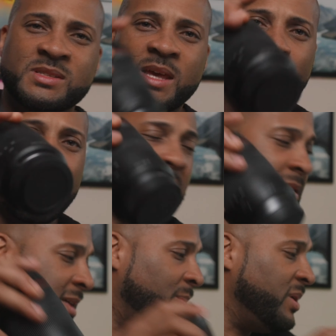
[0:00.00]
same
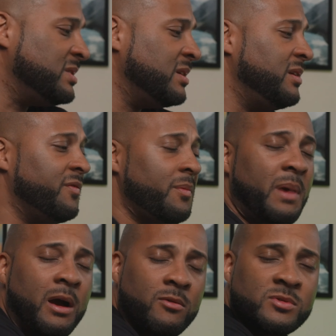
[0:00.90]
concept, but it's a different
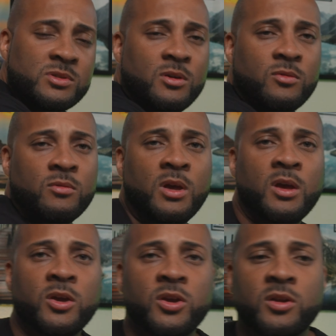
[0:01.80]
mount. So,
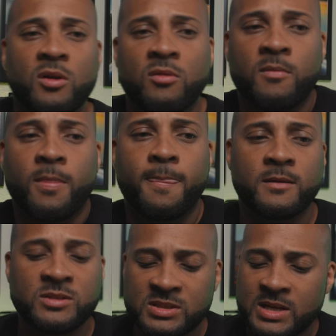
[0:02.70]
you know,
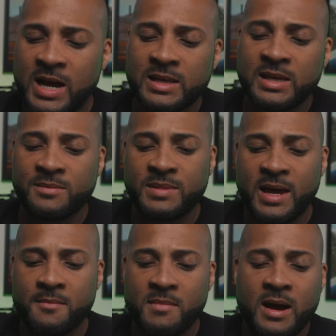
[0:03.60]
just kind of keep
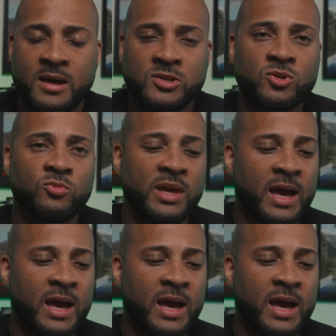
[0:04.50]
that in mind. So we